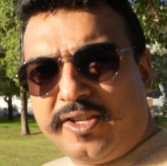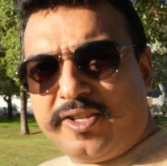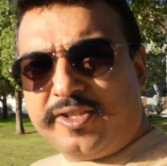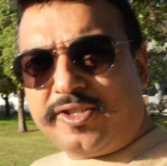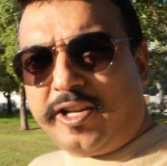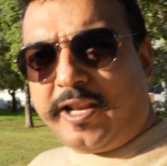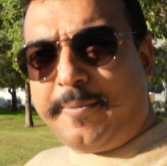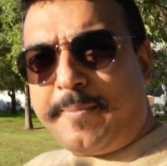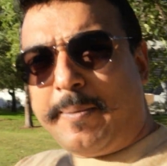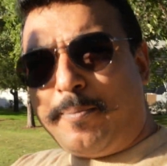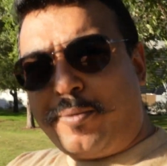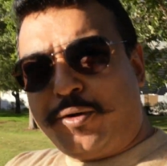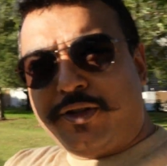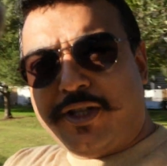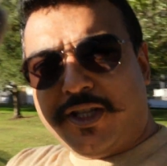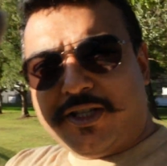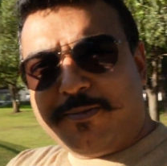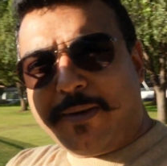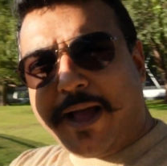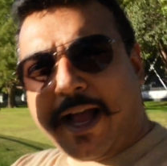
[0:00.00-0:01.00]
So let me put
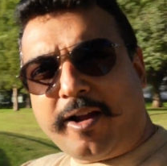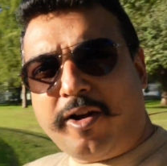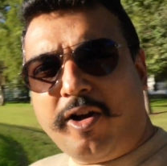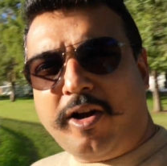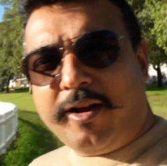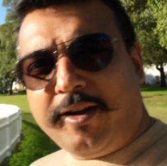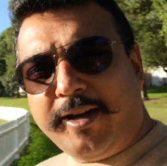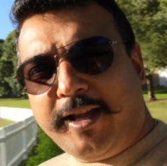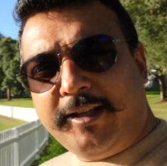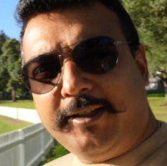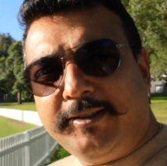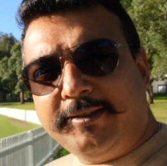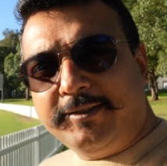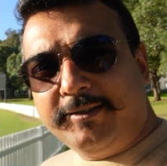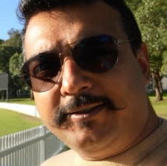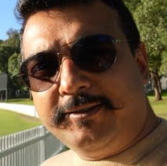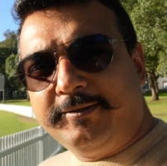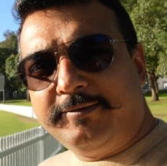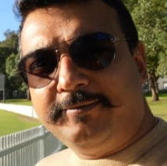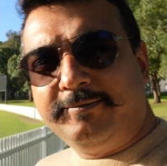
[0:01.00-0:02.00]
this back on
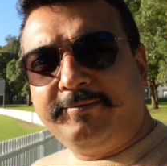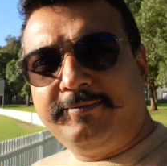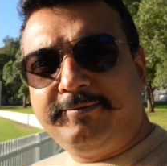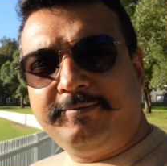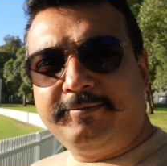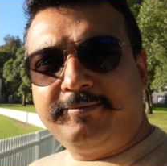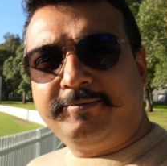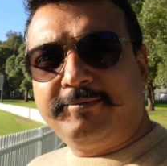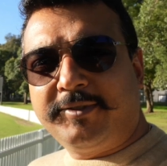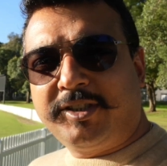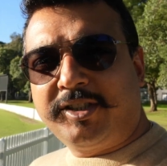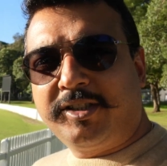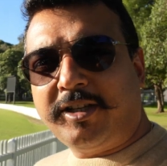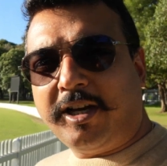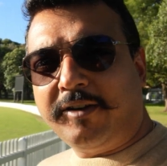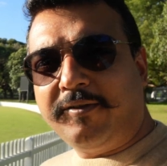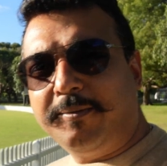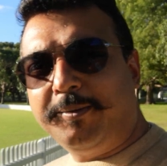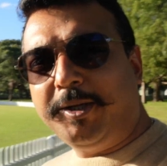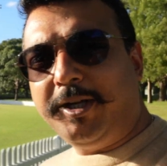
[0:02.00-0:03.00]
and
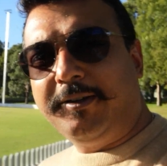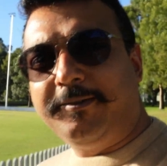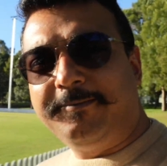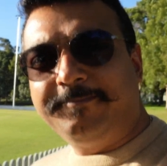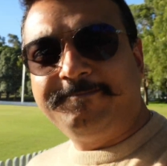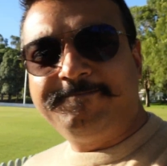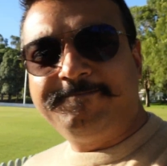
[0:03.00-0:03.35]
start from there.